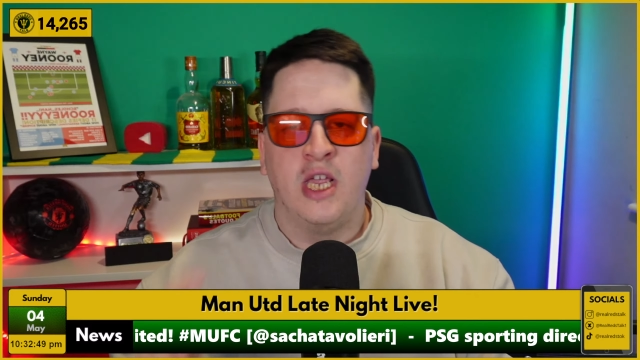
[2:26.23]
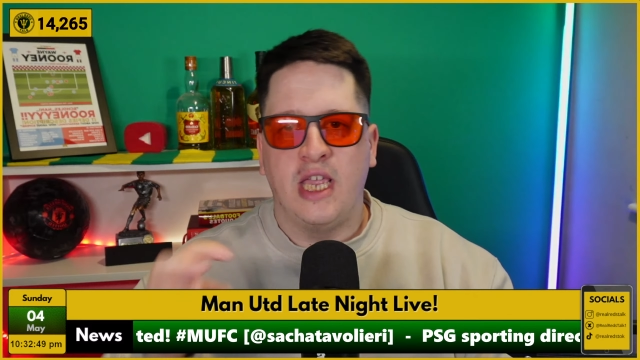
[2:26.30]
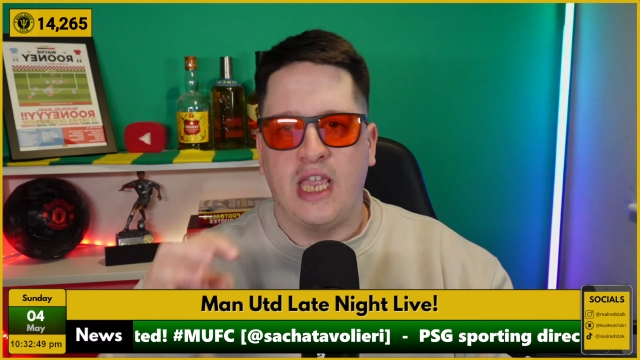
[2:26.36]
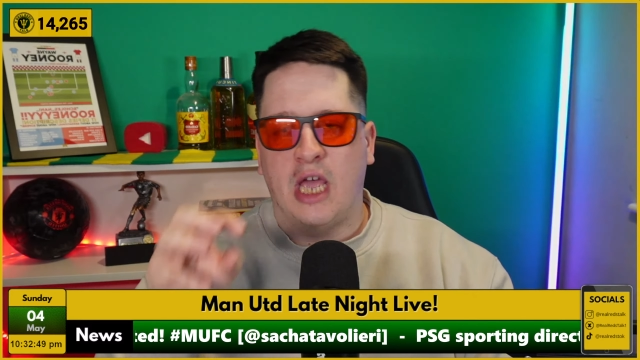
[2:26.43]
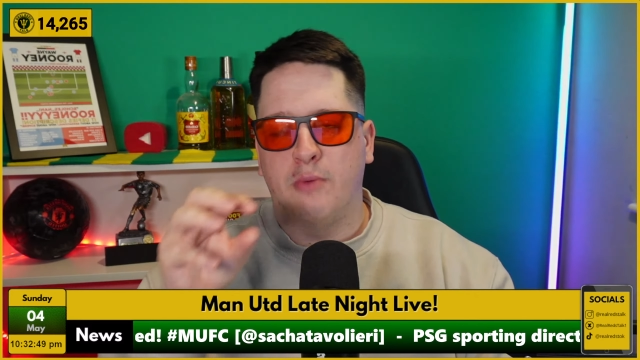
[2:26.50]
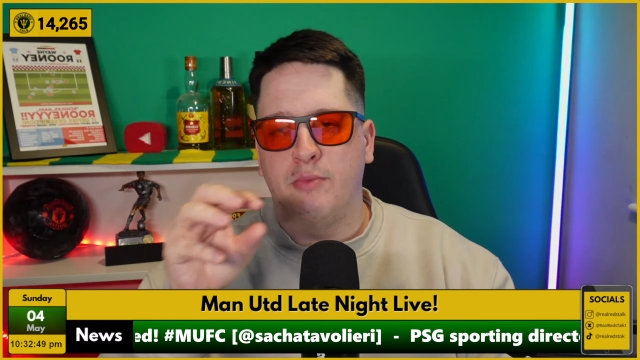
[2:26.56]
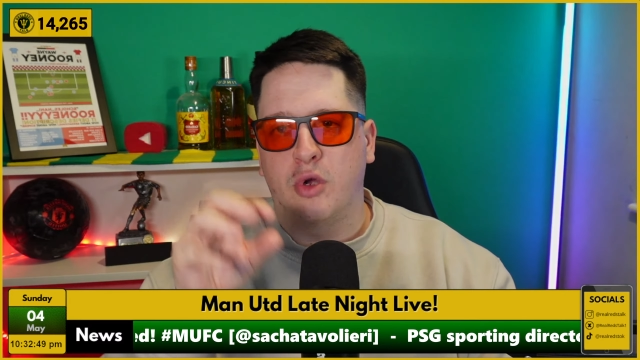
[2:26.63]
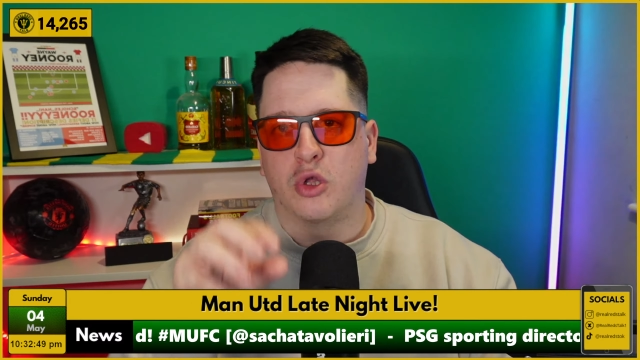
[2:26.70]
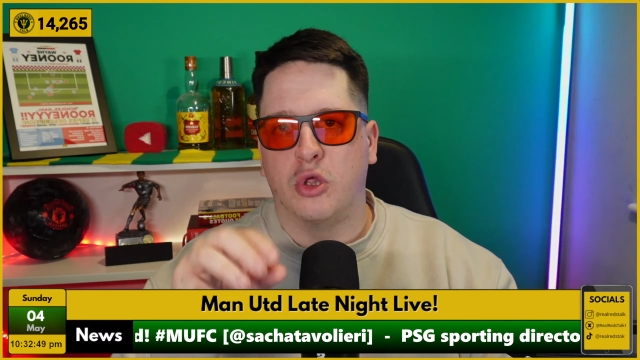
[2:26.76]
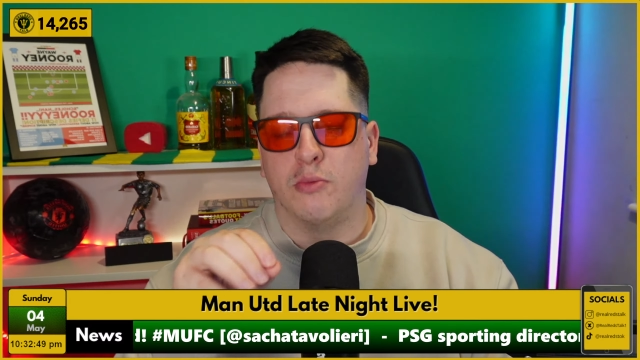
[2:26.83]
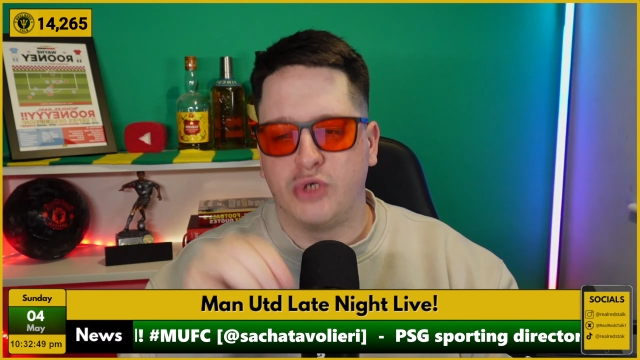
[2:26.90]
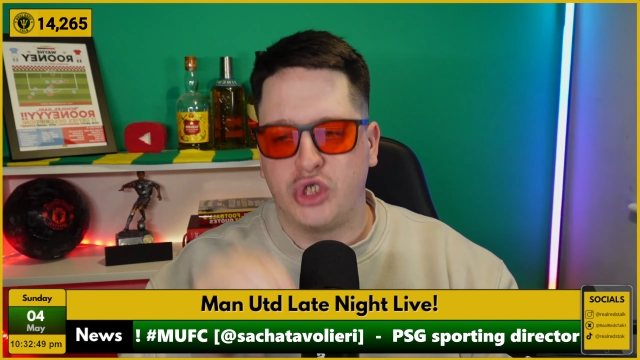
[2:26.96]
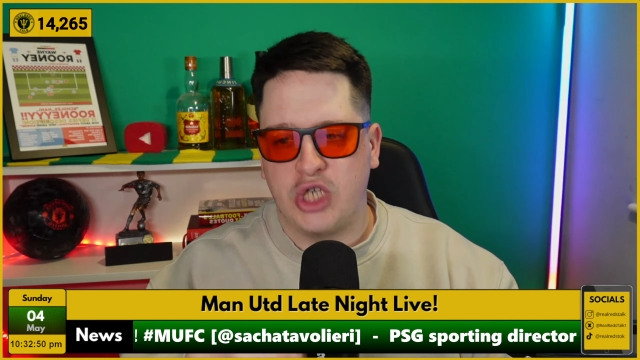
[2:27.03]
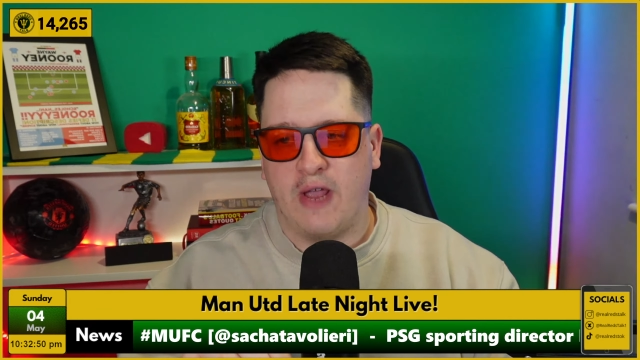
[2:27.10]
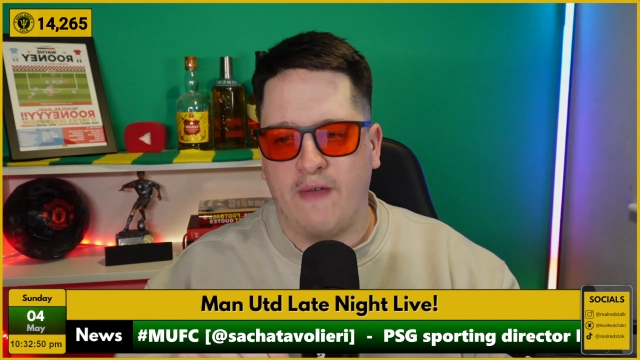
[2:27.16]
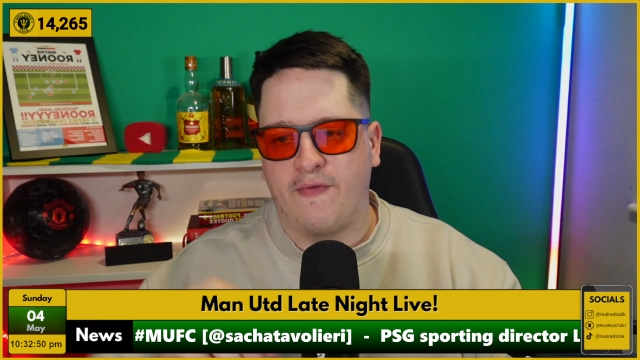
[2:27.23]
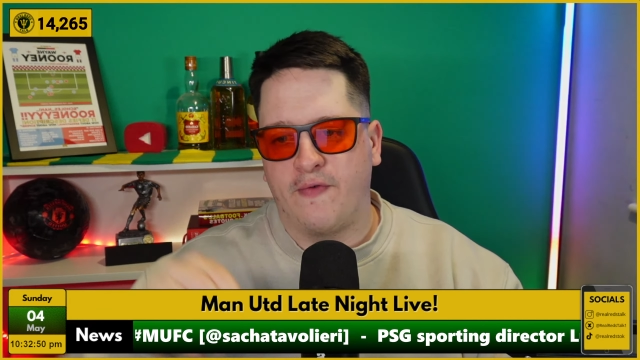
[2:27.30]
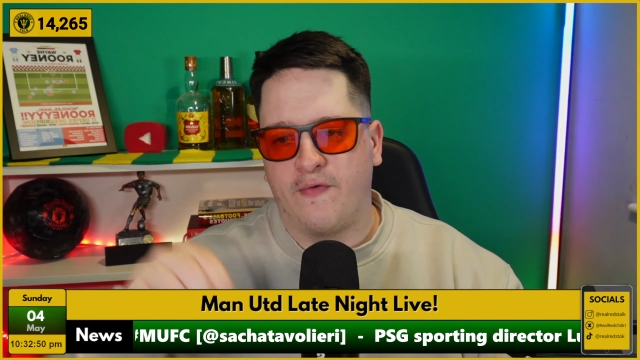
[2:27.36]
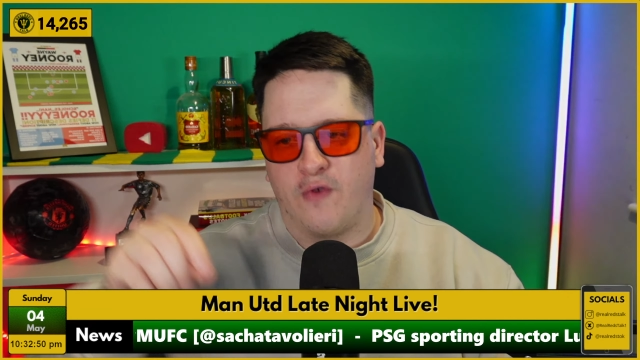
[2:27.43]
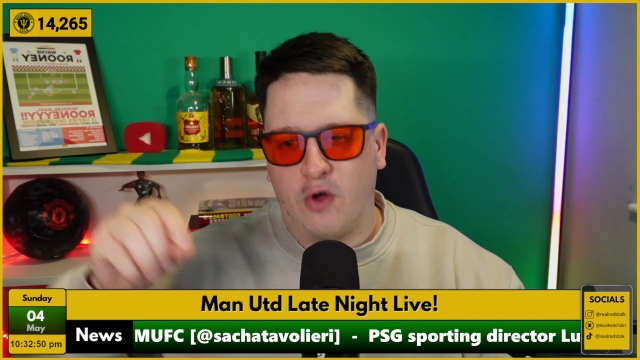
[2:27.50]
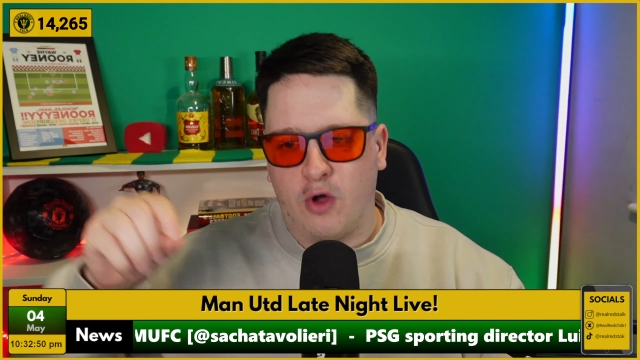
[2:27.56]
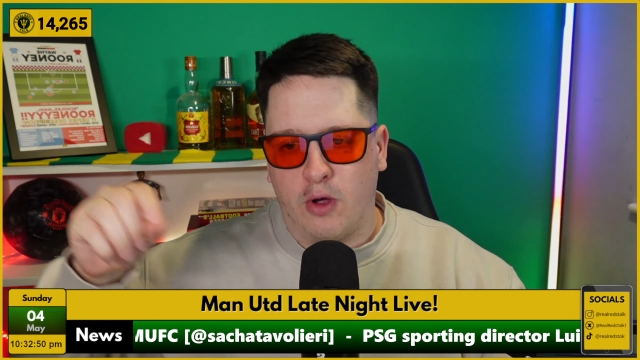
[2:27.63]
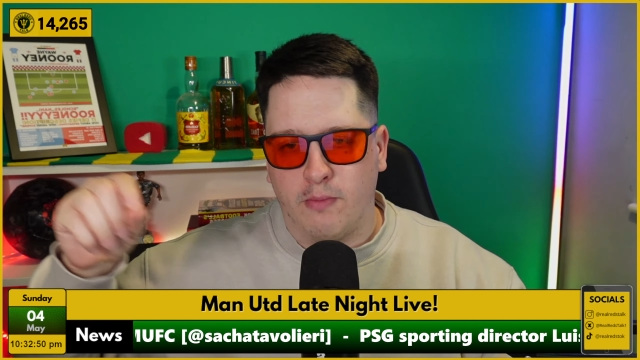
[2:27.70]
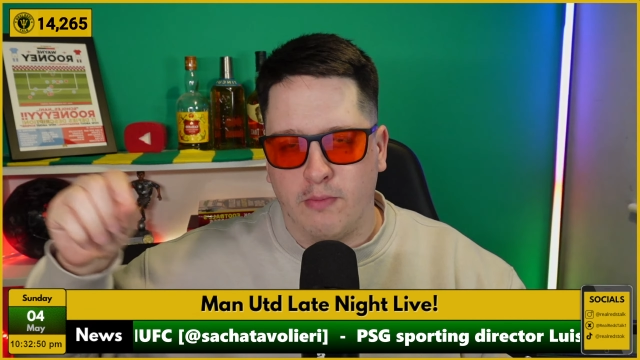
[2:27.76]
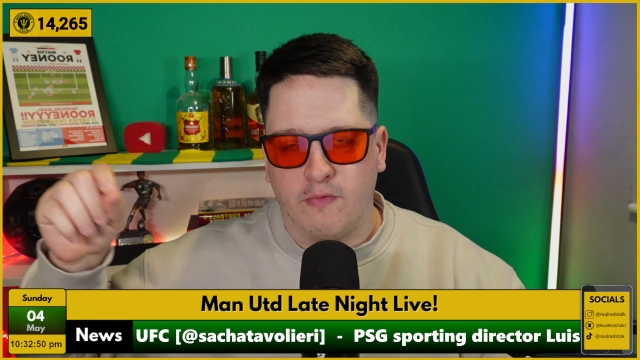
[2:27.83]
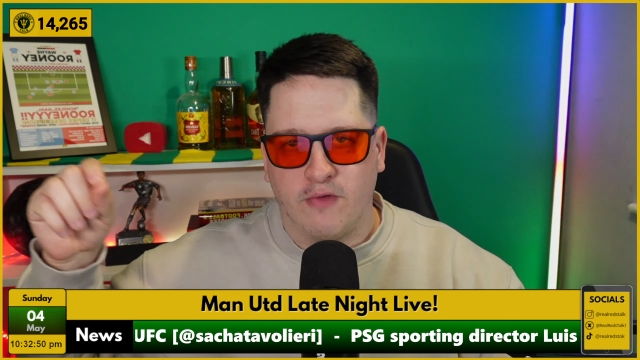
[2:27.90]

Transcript: He helped the club shift from